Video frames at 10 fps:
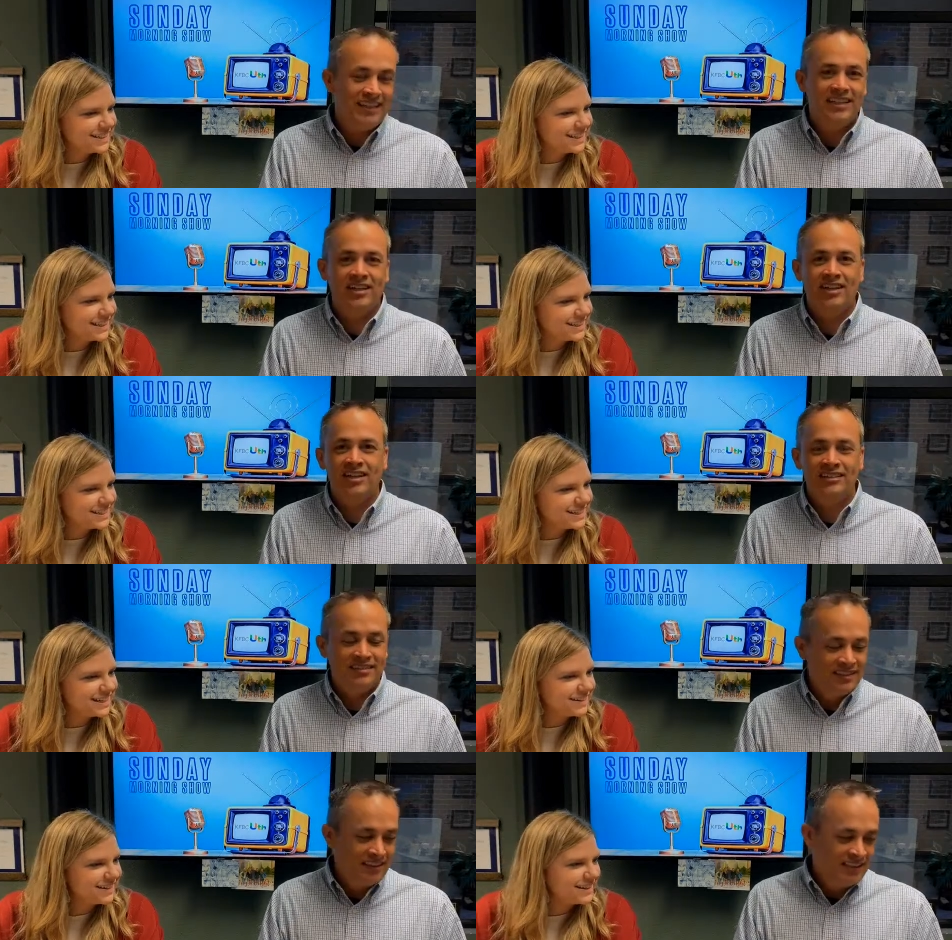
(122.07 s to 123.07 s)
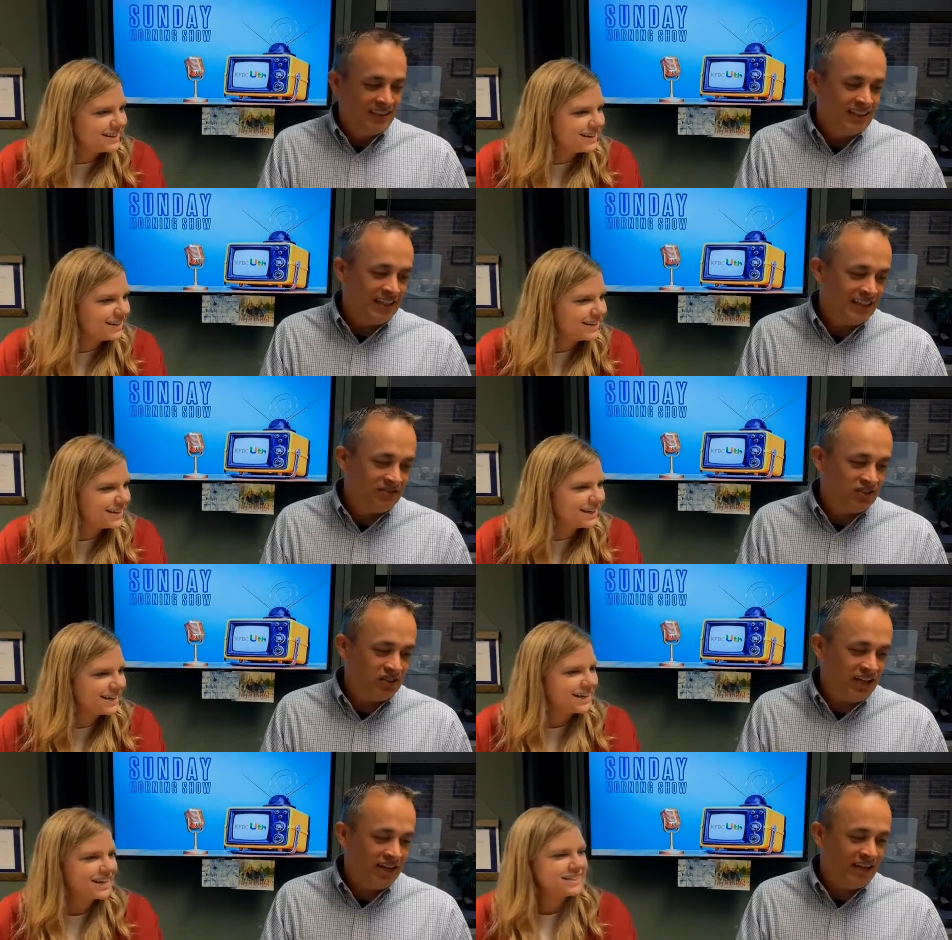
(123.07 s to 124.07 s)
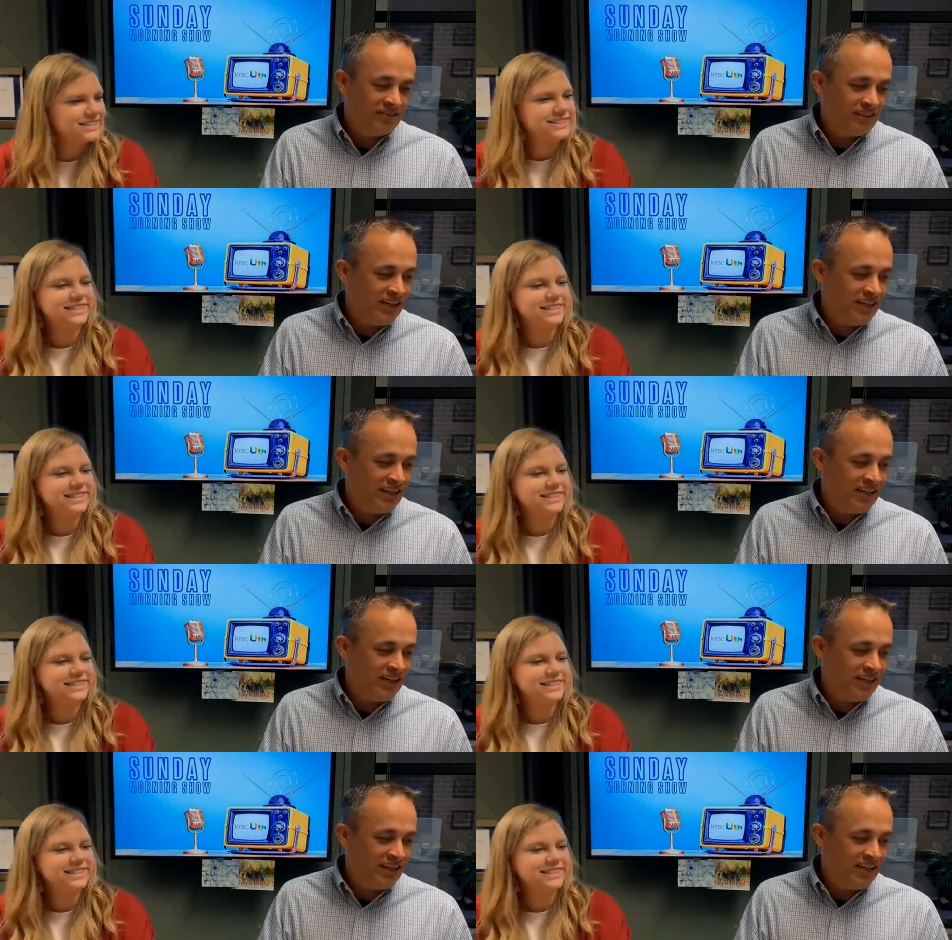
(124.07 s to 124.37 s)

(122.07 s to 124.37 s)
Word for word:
Speaker 1: thank y'all. Uh, give us a shout out